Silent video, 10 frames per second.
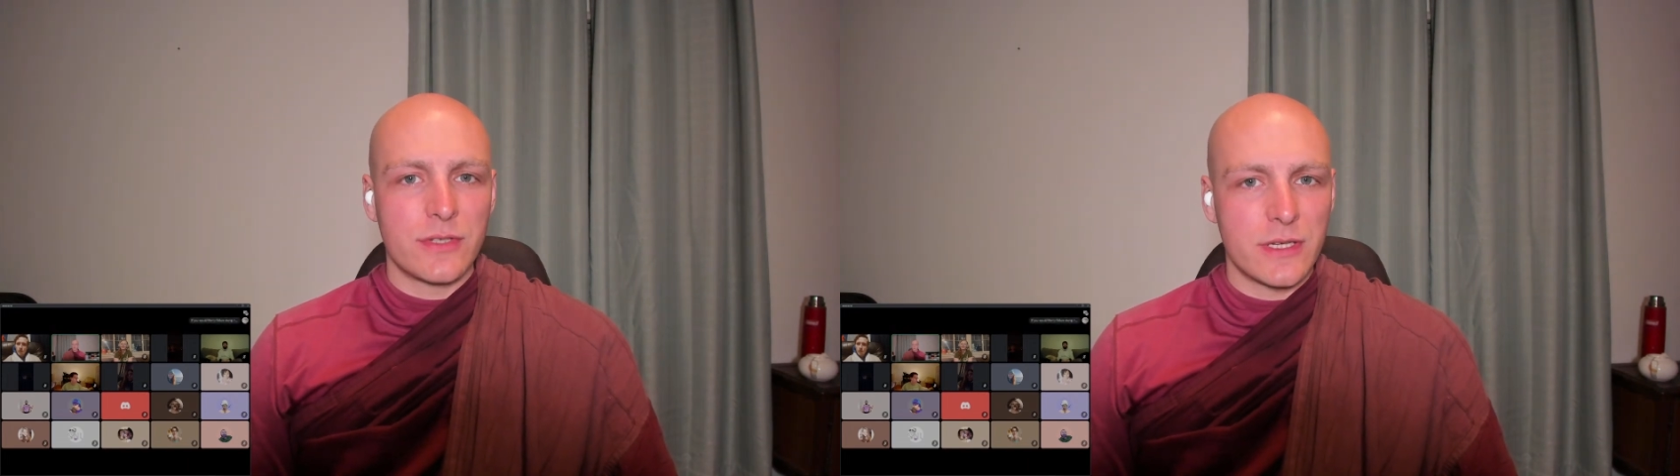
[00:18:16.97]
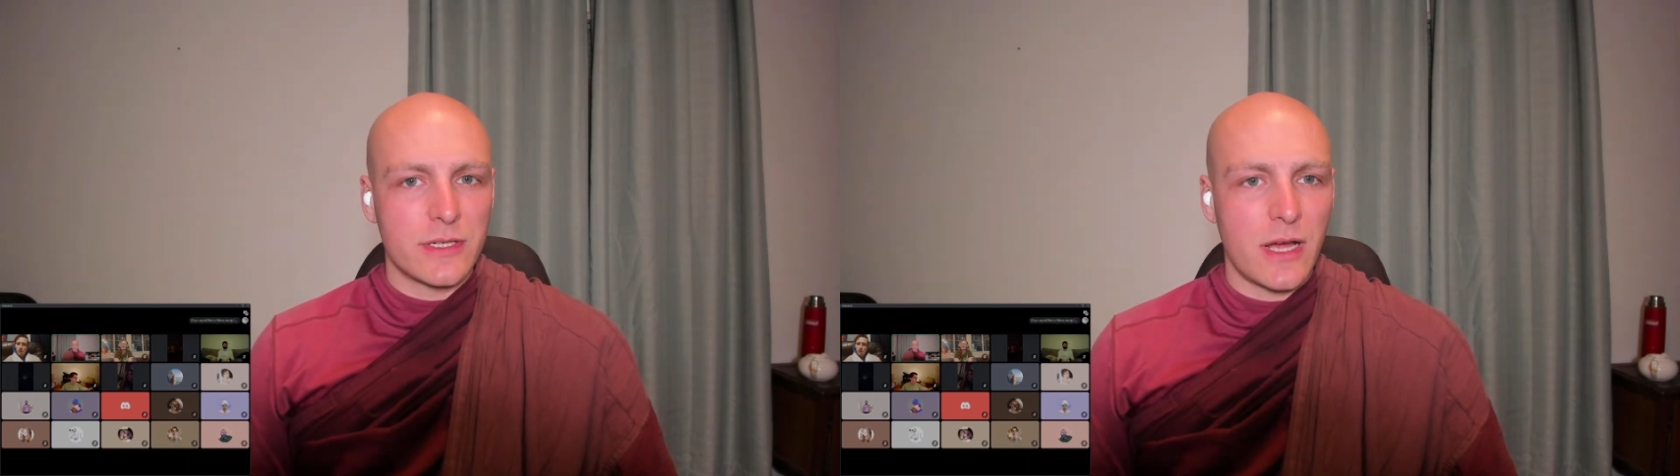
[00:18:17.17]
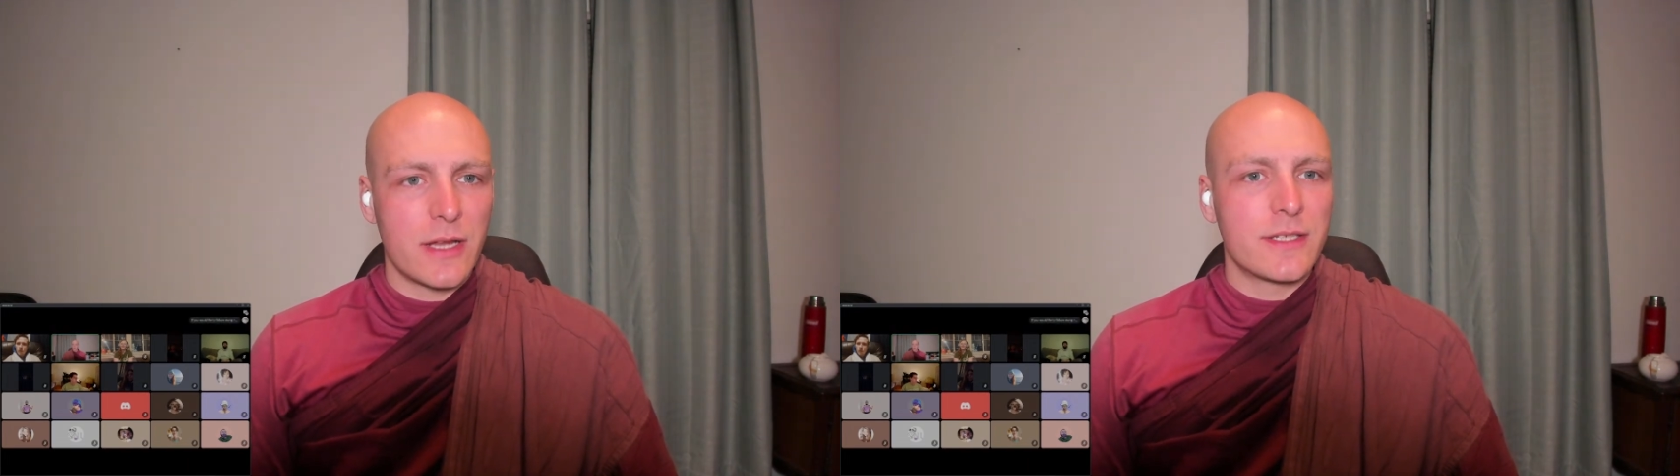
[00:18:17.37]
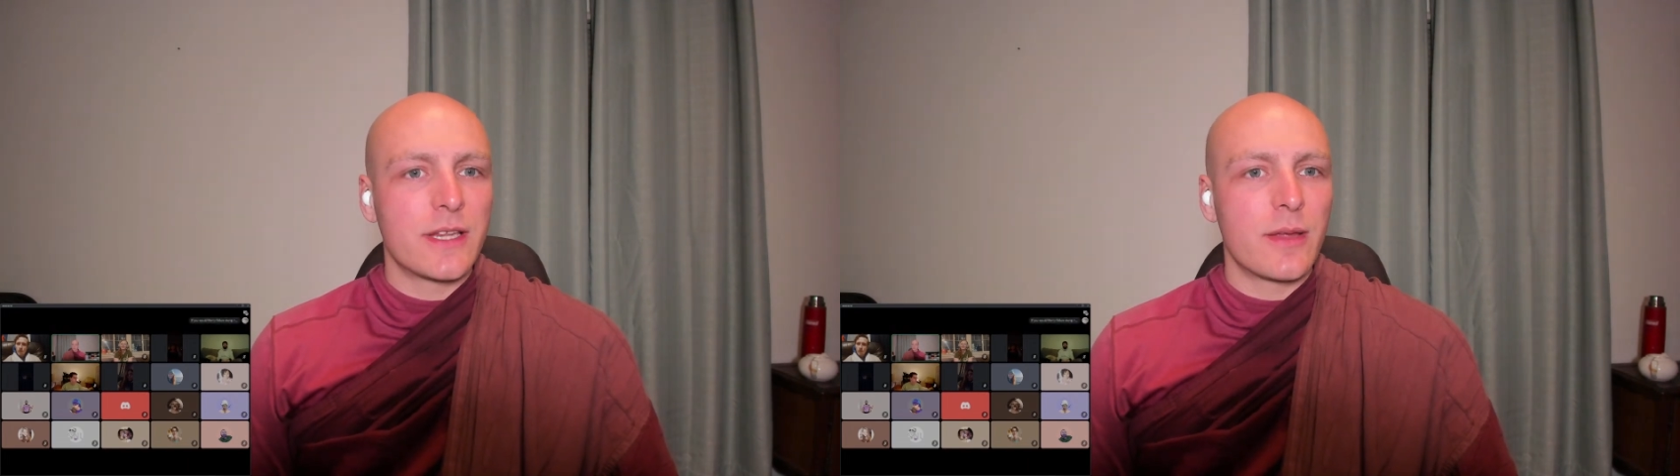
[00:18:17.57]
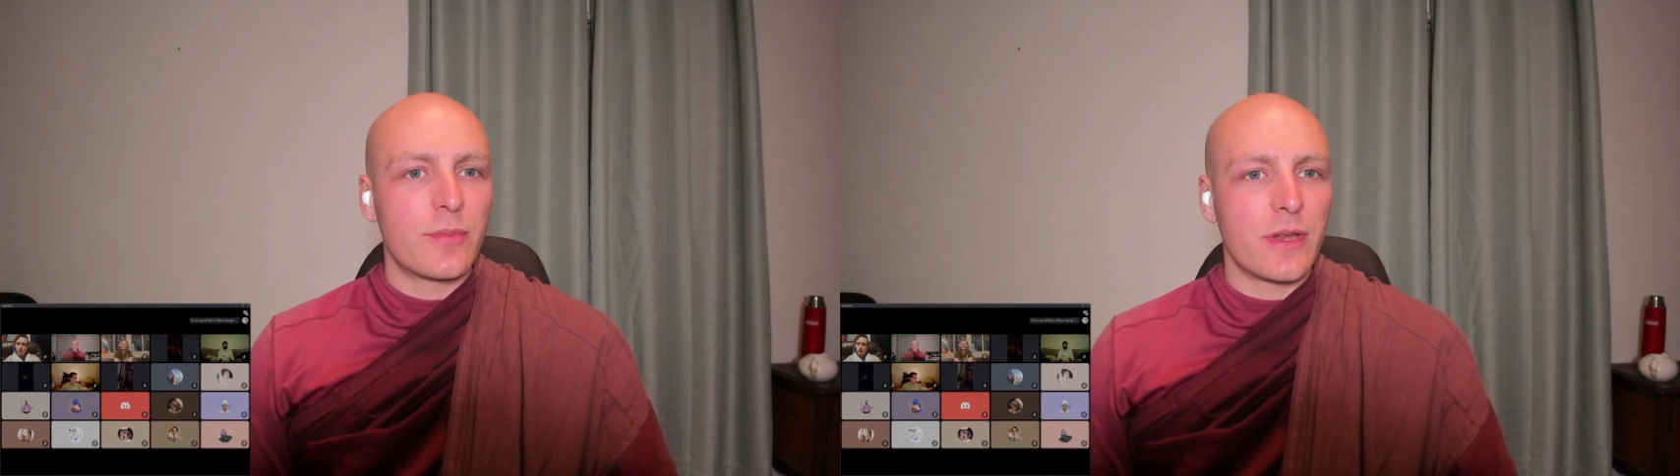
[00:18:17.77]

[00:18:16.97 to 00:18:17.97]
this concept